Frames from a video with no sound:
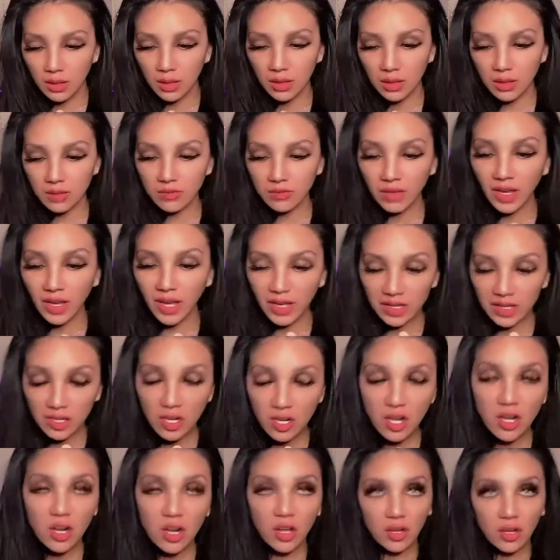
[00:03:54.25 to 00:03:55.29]
if I had a
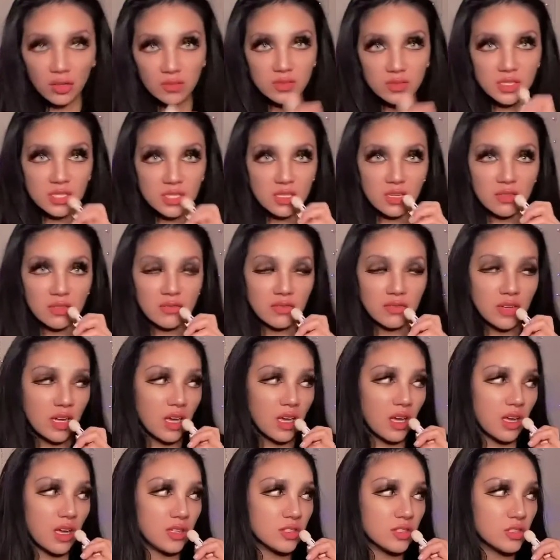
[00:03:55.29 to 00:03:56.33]
lot of stuff and
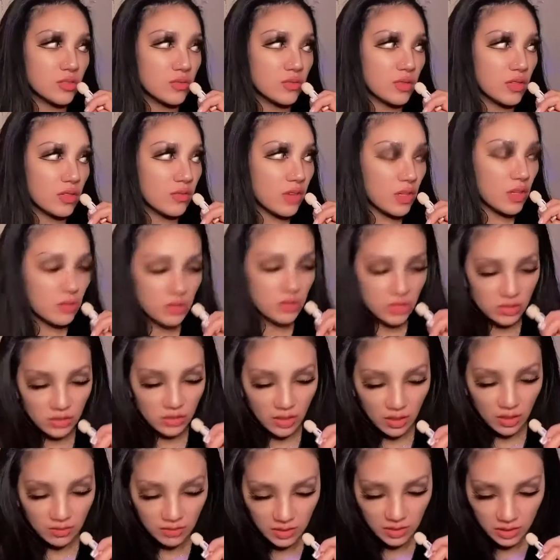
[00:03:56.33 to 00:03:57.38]
if I was
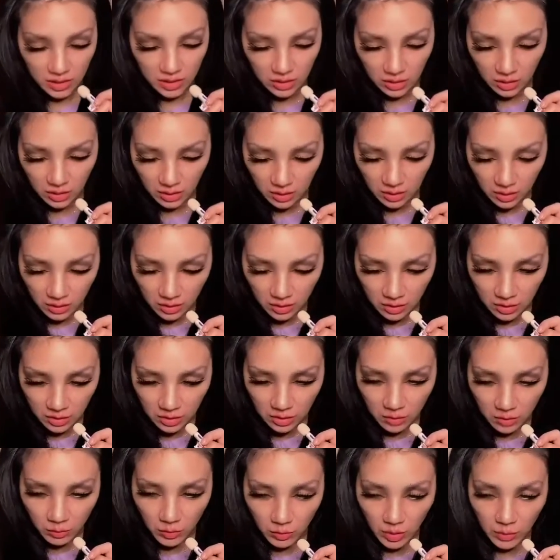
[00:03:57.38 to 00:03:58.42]
traveling,
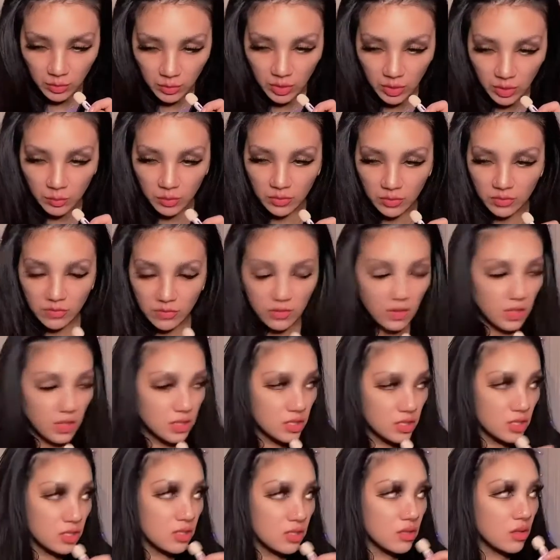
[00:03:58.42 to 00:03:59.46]
maybe I'd prefer
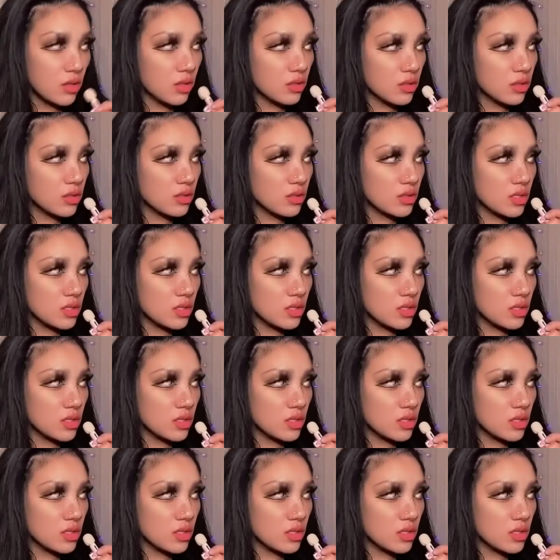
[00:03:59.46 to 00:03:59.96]
to not use